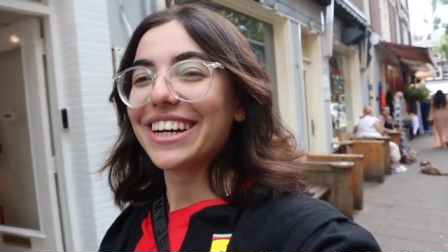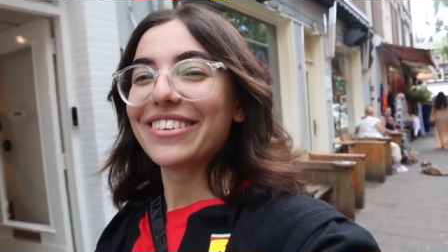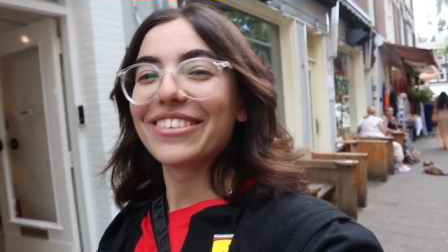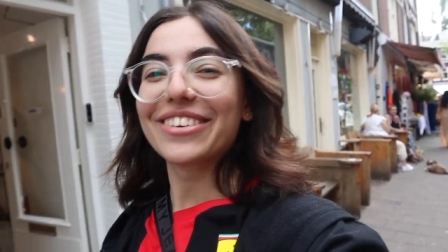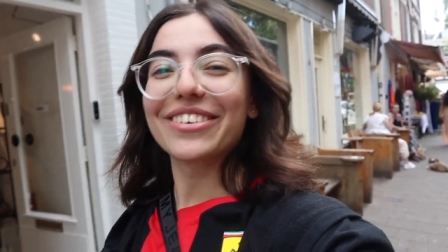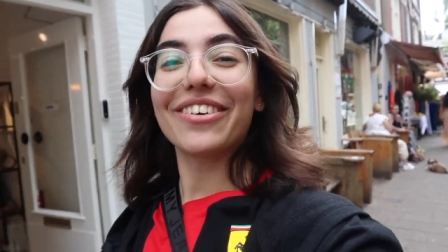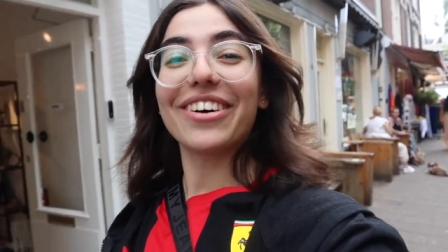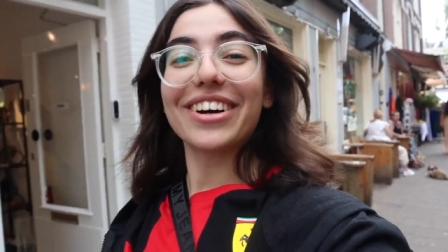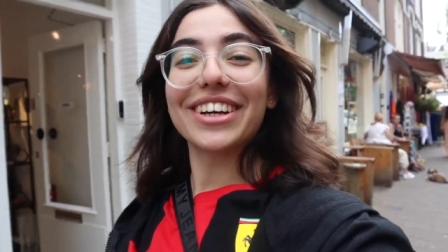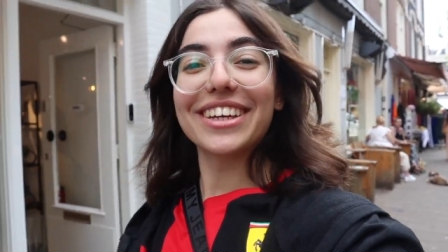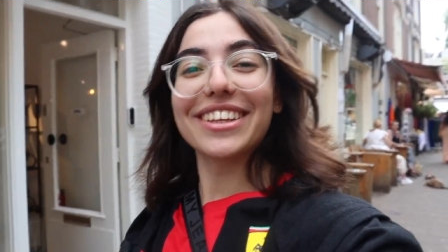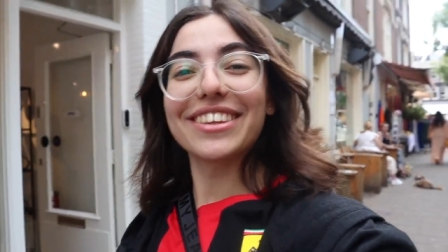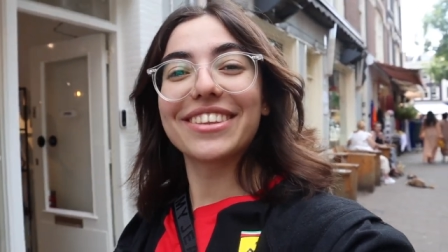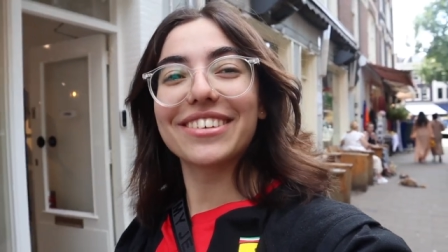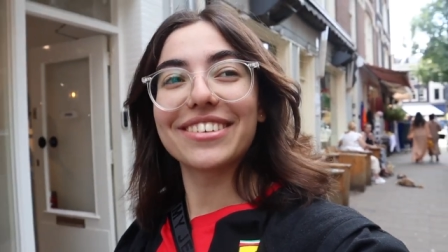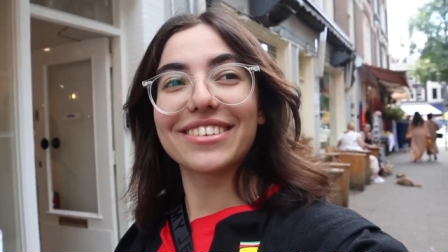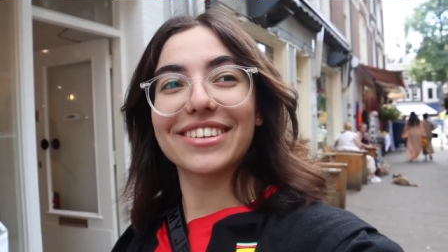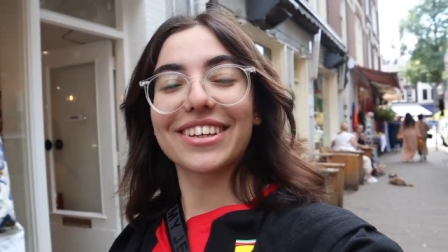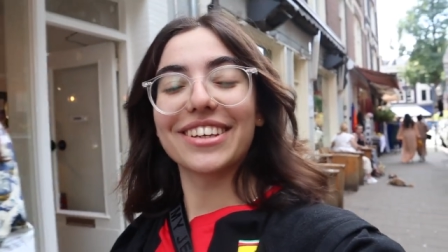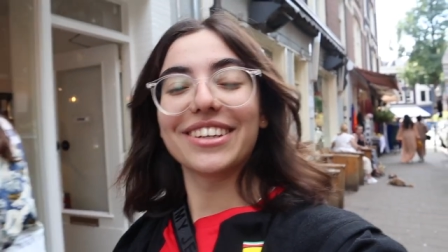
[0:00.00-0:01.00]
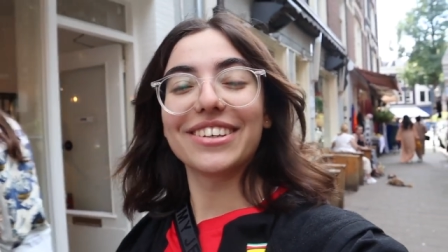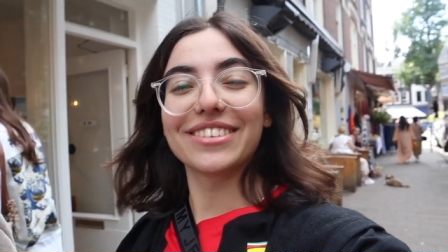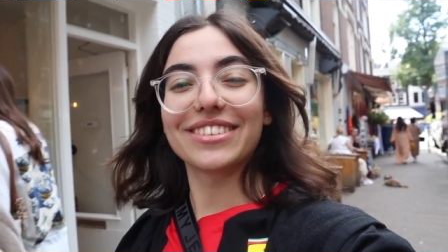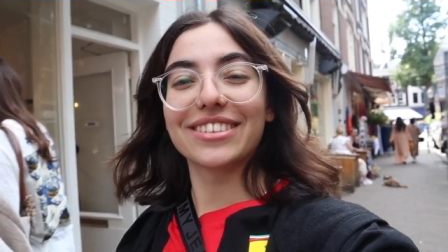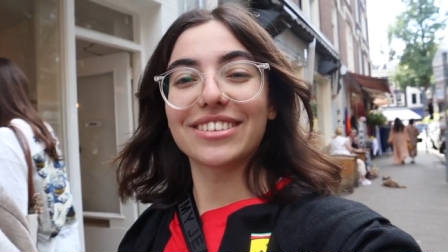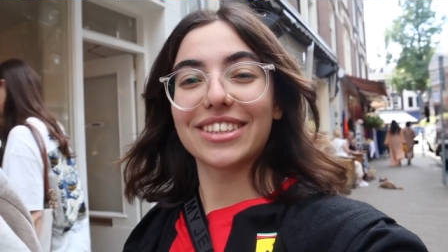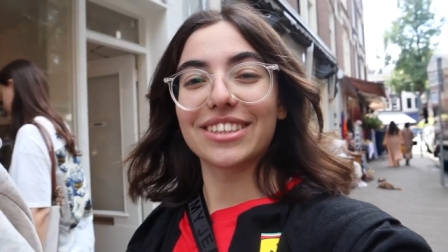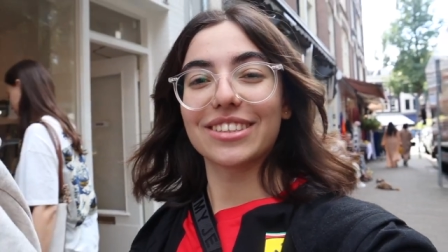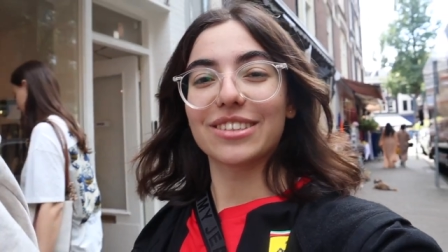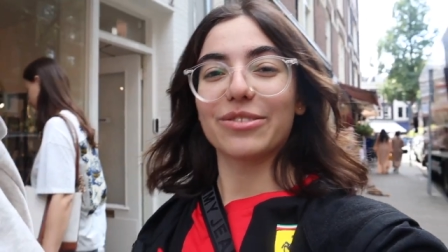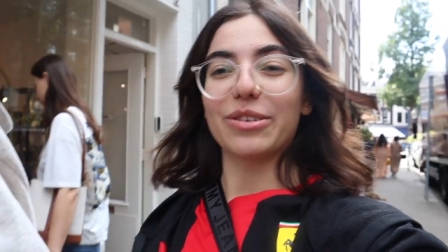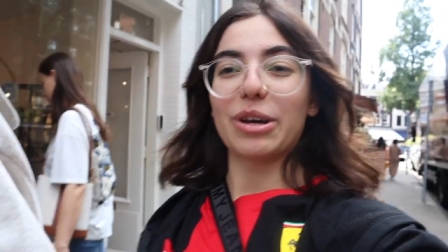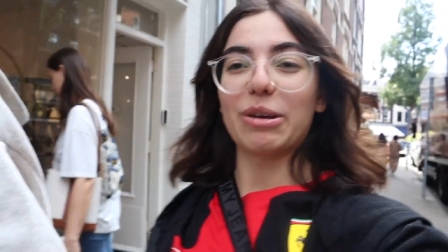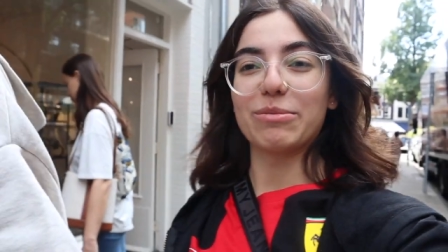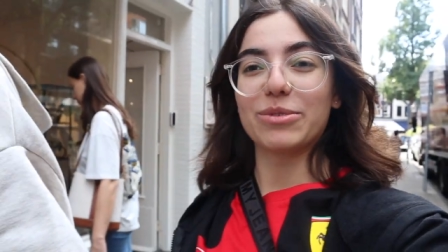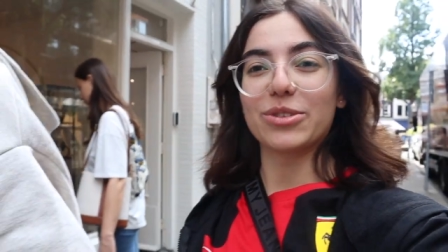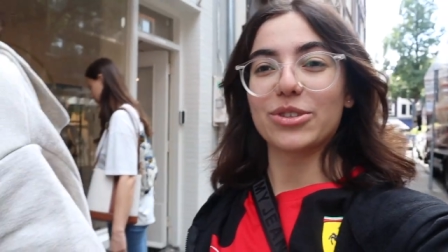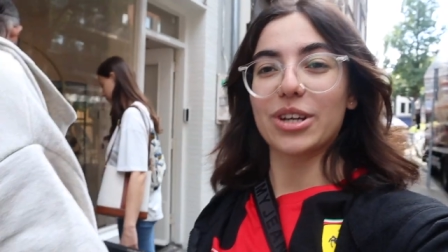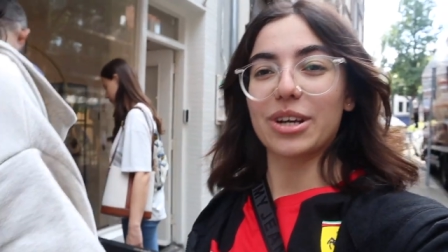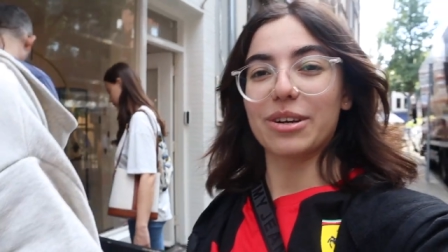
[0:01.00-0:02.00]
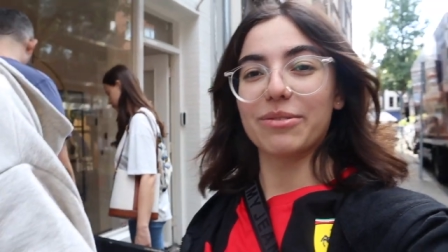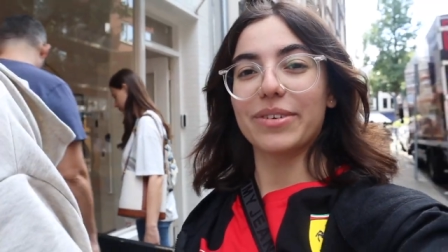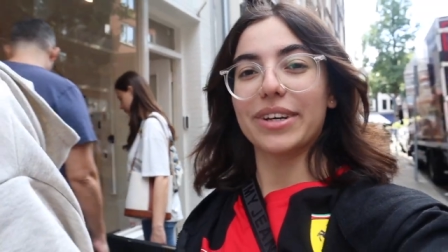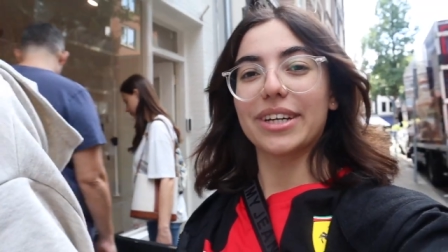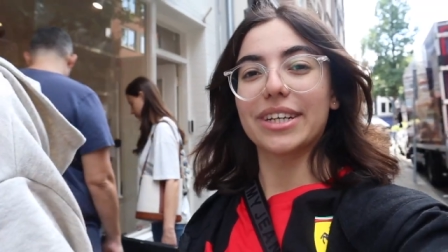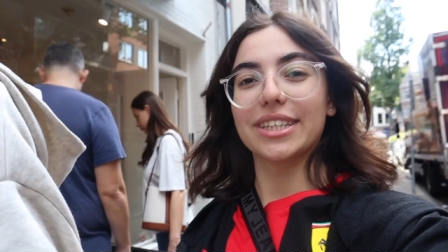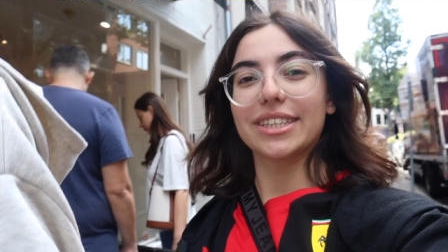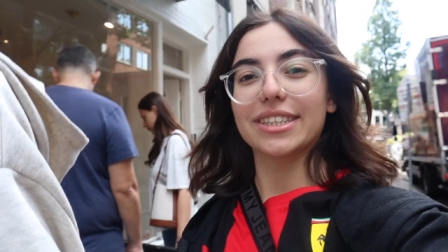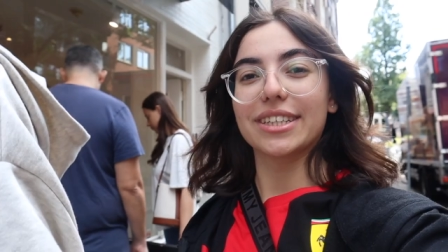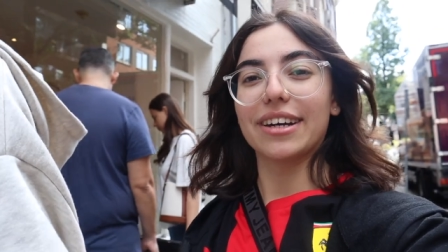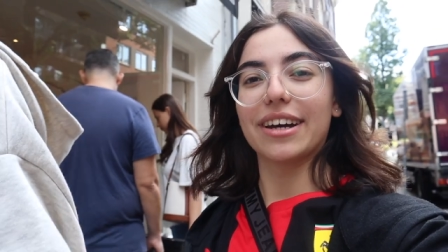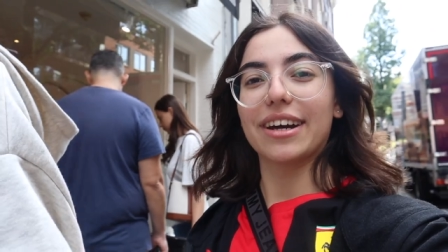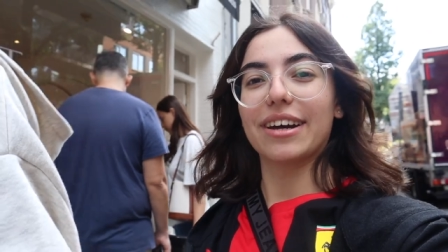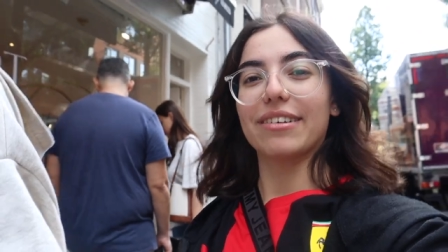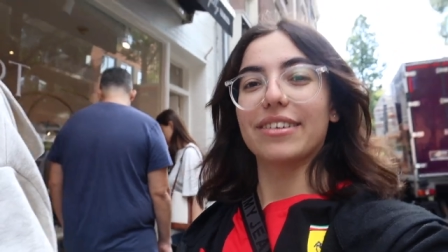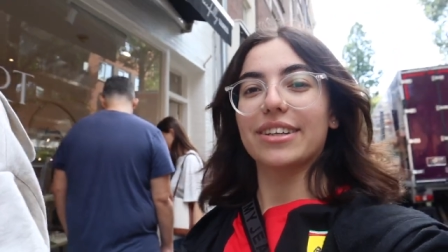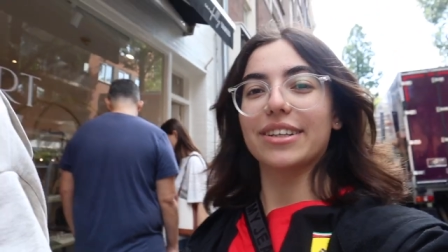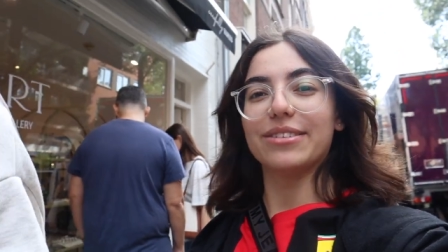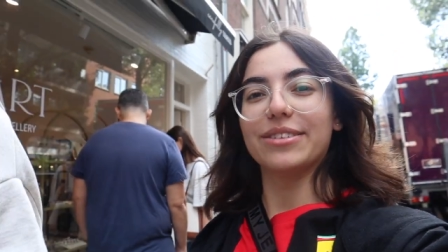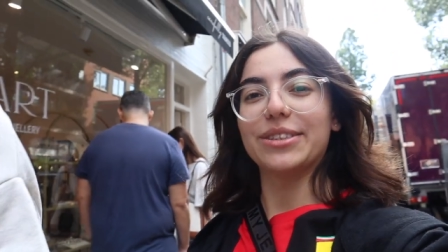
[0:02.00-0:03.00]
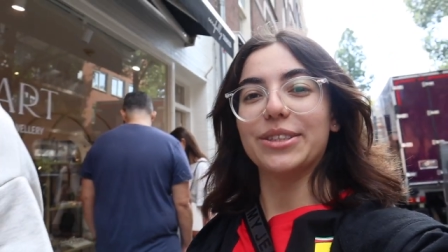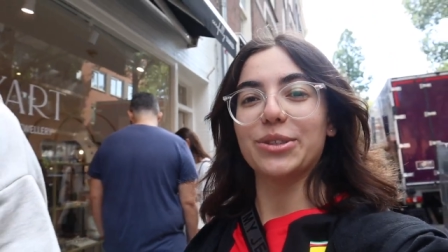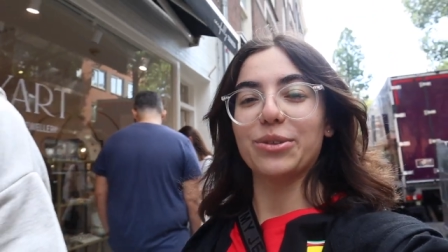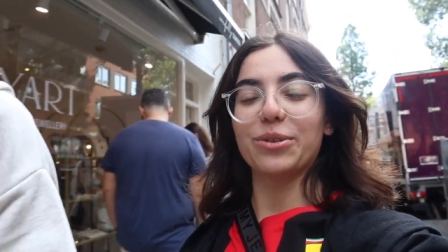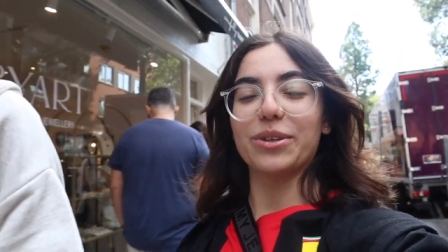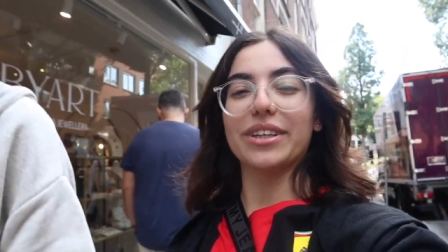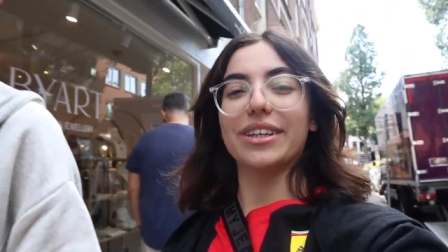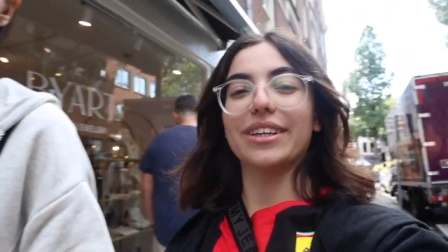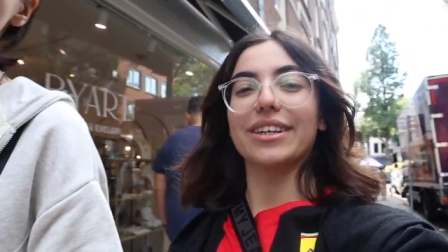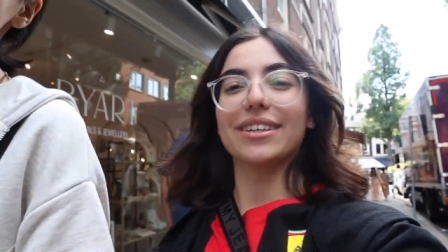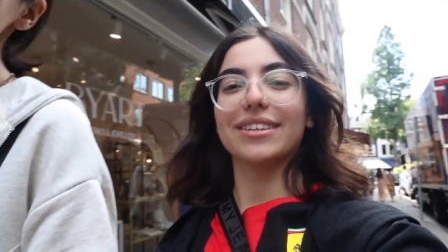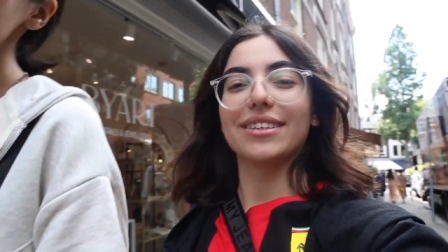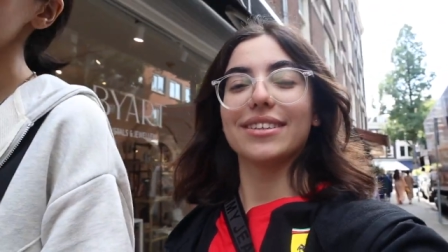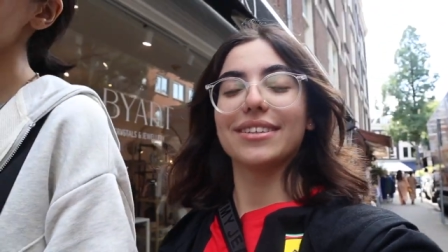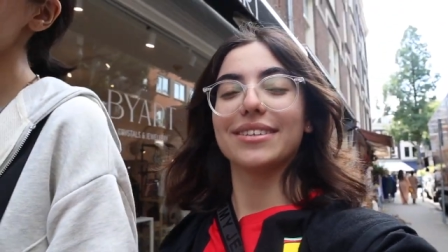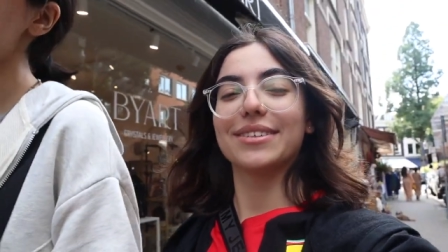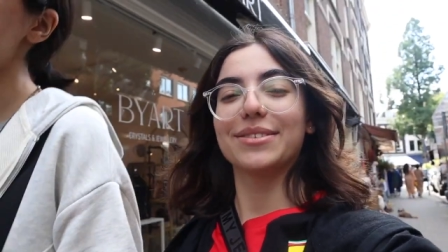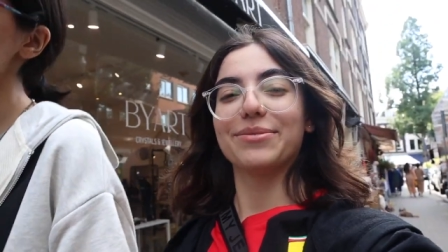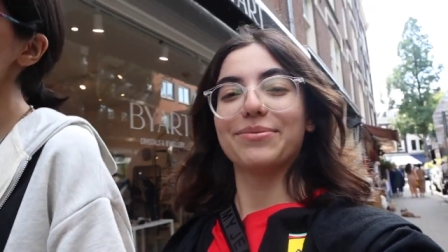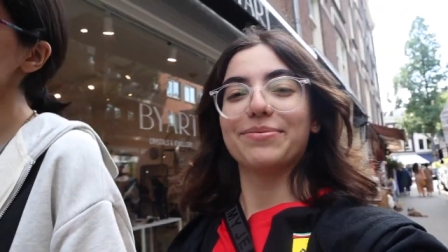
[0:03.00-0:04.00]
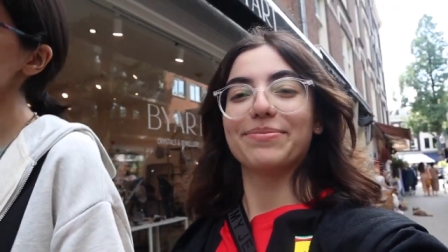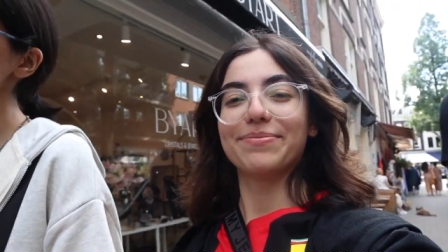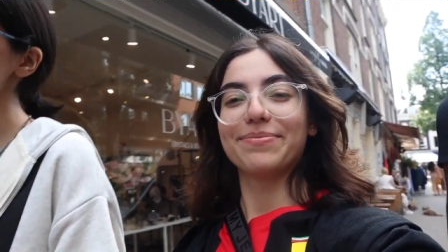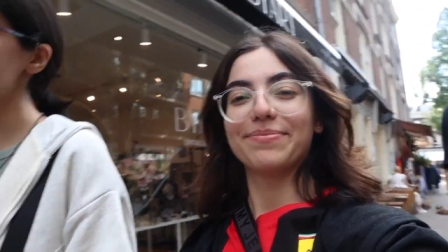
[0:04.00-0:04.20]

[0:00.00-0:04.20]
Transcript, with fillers: We're walking through the cute streets of Amsterdam. Aisha, how are you enjoying it? I am